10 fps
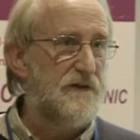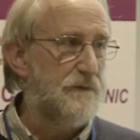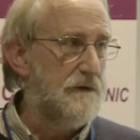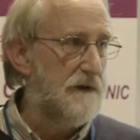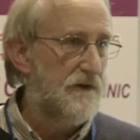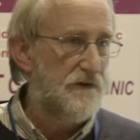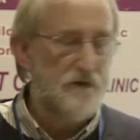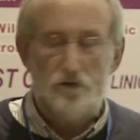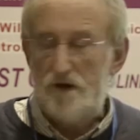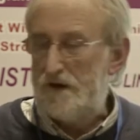has been mentioned
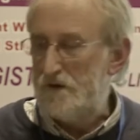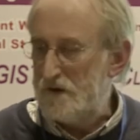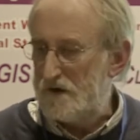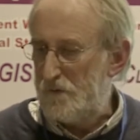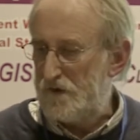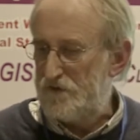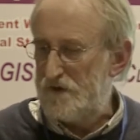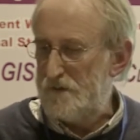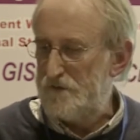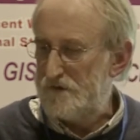already a couple of
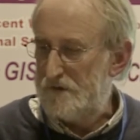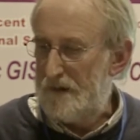times.